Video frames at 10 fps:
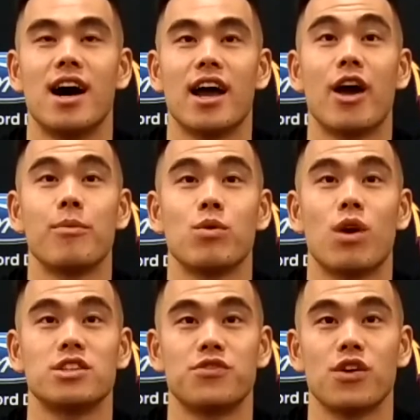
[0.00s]
help me
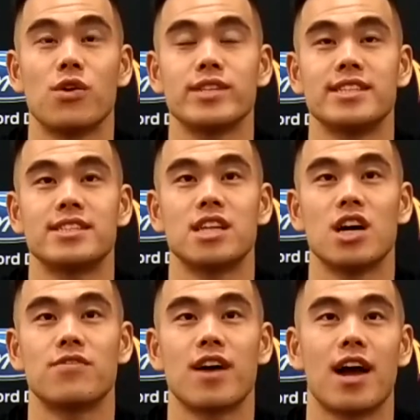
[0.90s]
watch film and
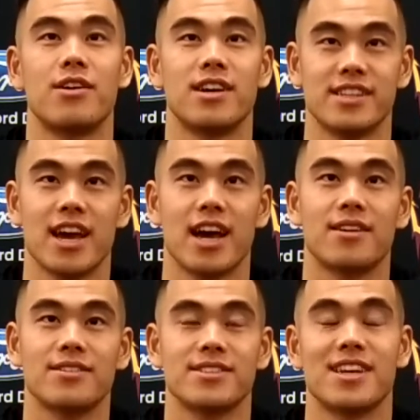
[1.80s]
stuff. And
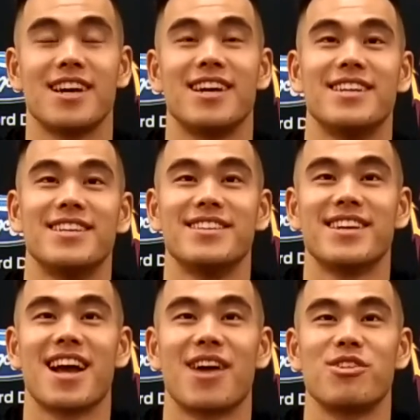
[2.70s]

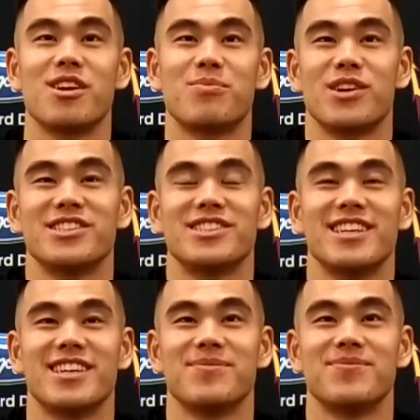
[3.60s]
I really
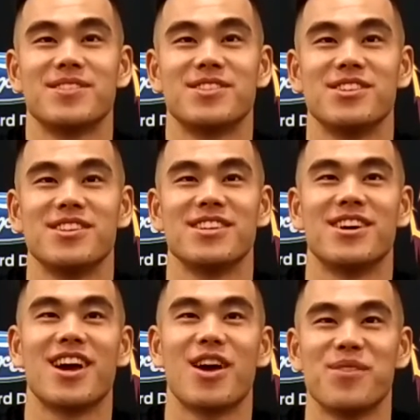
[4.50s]
appreciate it to, you
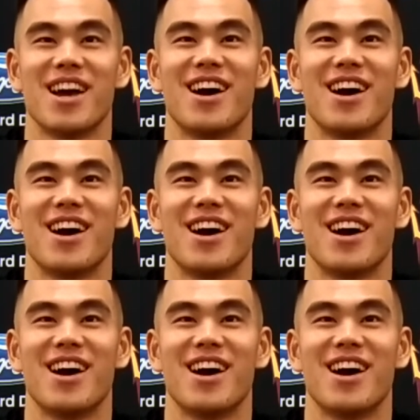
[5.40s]
know, help me